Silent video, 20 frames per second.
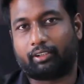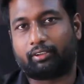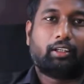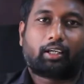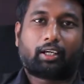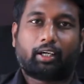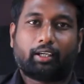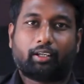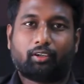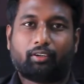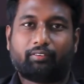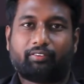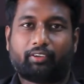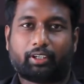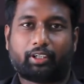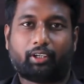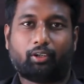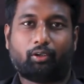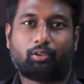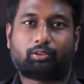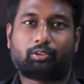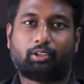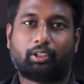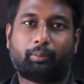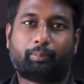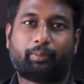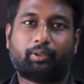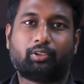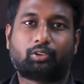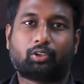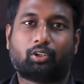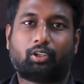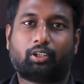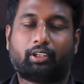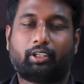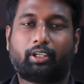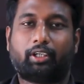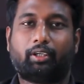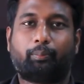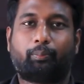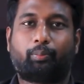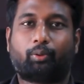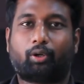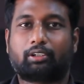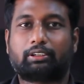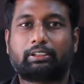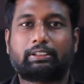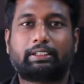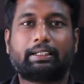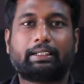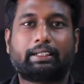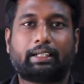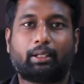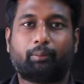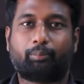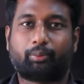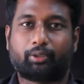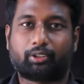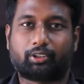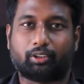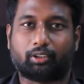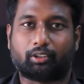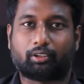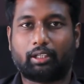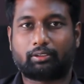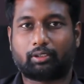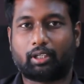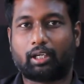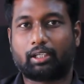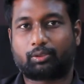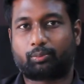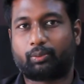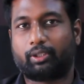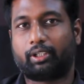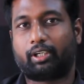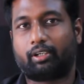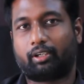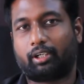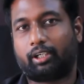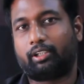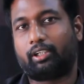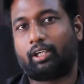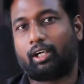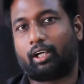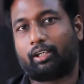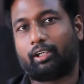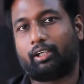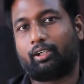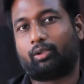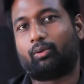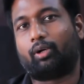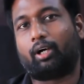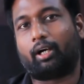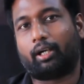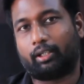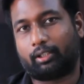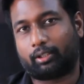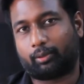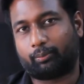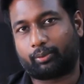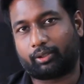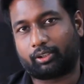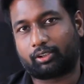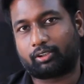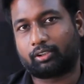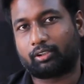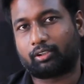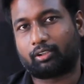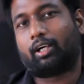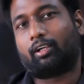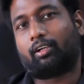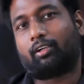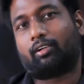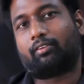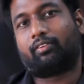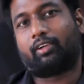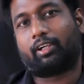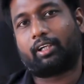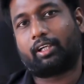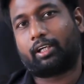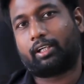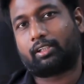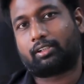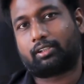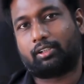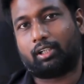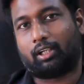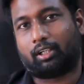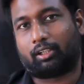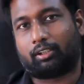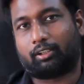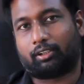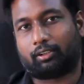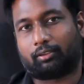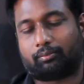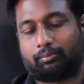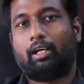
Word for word: The color of honey also depends on the processing temperature. As, as we treat the honey to a higher temperature, color of honey gets darker.